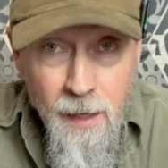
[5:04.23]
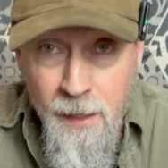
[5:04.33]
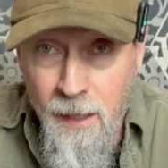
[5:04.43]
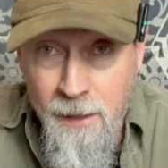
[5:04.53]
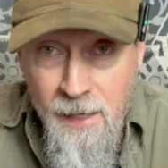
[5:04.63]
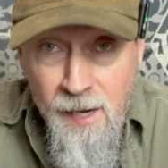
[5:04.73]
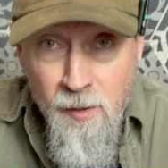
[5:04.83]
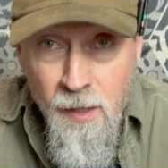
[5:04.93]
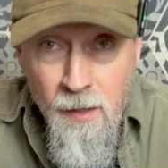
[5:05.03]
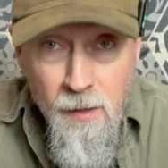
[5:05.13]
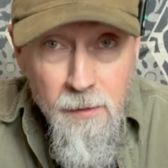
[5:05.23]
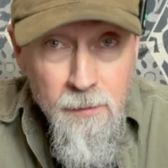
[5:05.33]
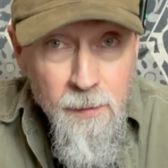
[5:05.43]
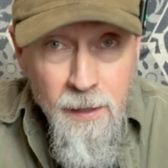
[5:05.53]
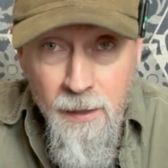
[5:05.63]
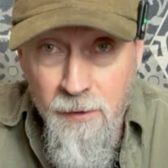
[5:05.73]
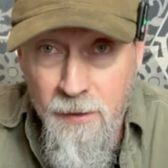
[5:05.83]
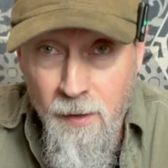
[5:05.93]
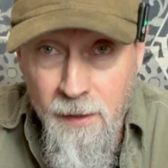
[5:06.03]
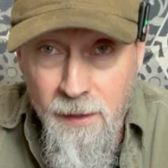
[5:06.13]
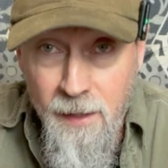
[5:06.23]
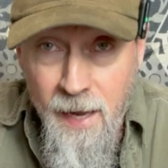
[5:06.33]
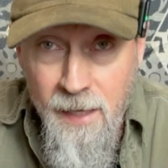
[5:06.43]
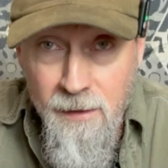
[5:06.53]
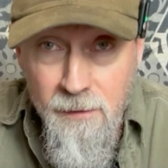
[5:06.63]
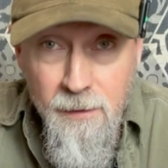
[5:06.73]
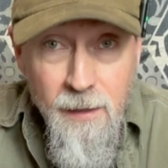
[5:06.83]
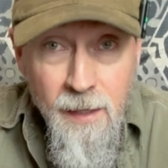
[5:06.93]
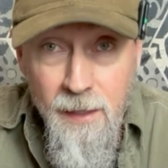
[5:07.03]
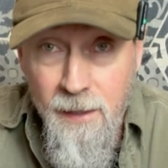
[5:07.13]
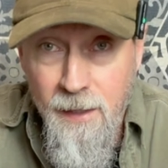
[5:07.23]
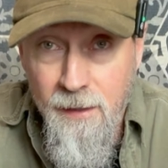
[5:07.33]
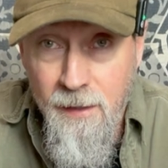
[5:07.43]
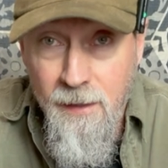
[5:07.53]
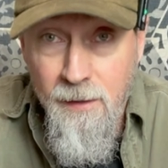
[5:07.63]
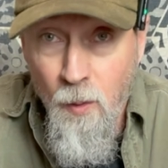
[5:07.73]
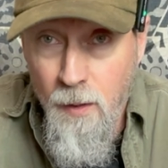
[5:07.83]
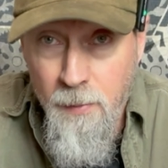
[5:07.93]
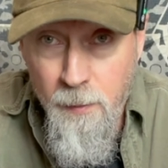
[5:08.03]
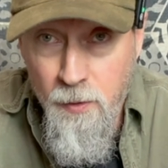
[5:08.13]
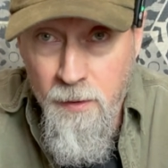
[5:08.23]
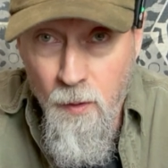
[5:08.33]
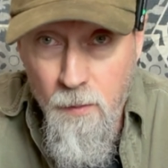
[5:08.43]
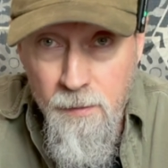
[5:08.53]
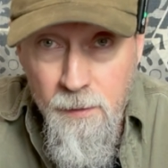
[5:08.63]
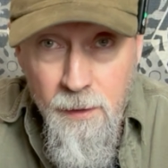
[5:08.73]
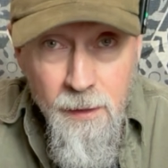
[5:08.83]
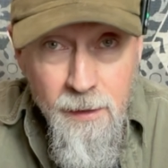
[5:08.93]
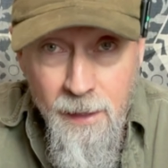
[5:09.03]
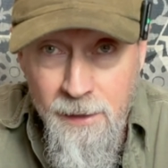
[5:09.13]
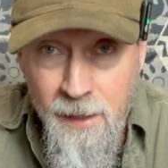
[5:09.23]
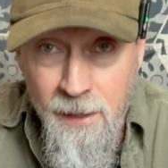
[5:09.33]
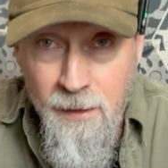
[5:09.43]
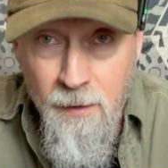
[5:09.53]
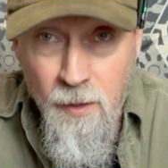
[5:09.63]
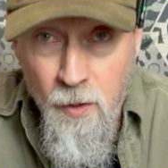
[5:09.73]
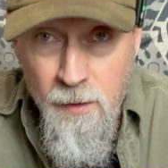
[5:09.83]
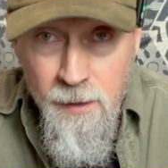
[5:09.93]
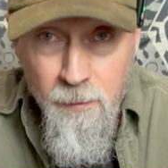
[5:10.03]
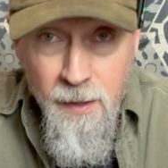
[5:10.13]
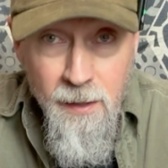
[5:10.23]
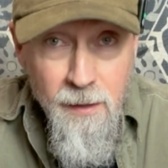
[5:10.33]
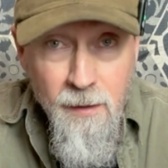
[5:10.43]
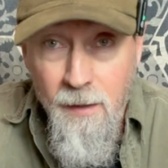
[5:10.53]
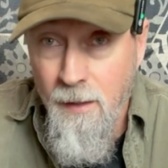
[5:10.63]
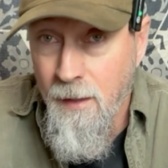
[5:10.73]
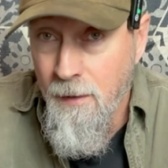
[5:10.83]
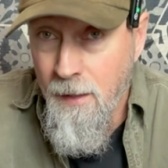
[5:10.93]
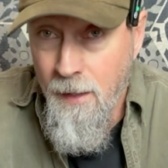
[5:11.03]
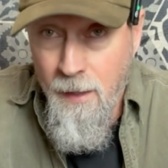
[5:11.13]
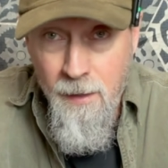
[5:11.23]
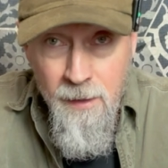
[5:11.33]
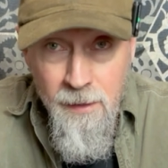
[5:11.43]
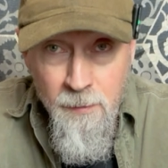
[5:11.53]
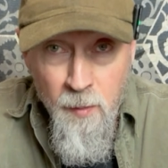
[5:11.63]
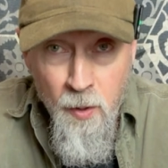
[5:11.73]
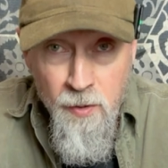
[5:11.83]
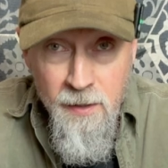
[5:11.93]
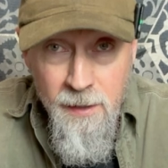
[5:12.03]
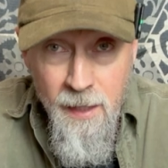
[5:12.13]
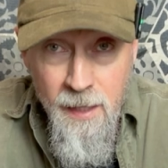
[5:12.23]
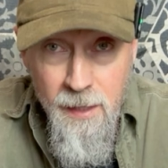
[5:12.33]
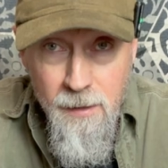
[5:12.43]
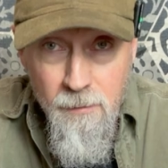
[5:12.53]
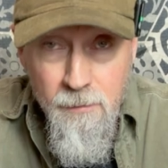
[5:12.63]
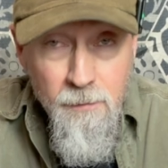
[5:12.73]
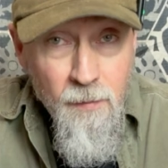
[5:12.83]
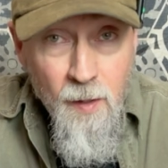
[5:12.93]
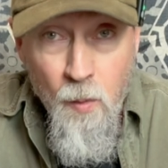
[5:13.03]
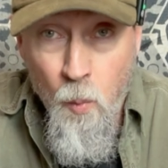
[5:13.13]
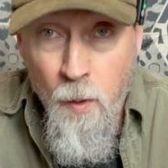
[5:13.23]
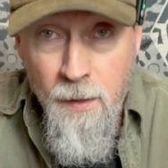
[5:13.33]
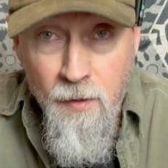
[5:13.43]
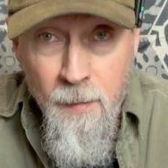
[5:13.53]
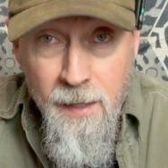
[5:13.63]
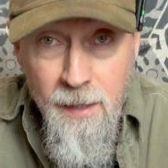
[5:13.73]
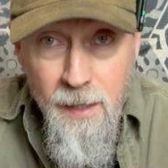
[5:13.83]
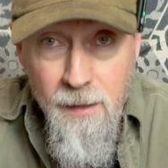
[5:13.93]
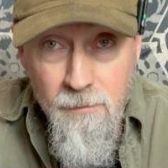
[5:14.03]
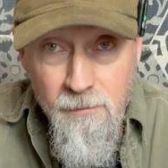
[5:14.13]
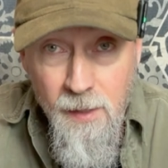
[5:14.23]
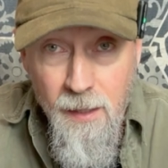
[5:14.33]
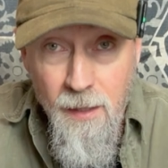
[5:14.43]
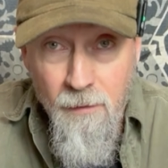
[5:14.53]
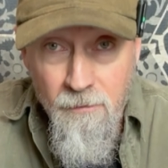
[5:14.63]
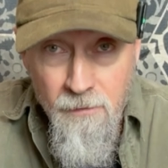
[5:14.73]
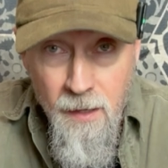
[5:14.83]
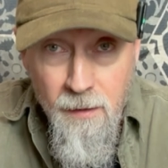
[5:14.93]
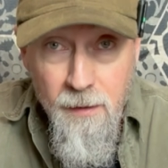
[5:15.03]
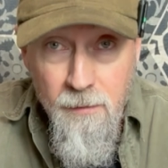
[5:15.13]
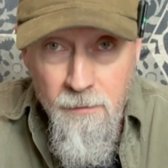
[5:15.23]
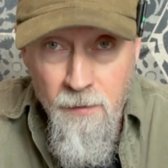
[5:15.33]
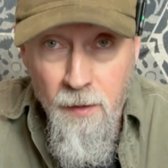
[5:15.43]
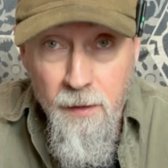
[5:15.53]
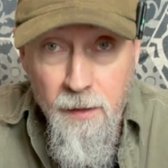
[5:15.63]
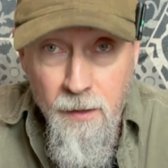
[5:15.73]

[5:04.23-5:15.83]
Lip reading: I got the alcohol, I got the sardine can, and I got the toilet paper stove. In case I need to cook something, need some emergency heat, whatever I might need. A very, very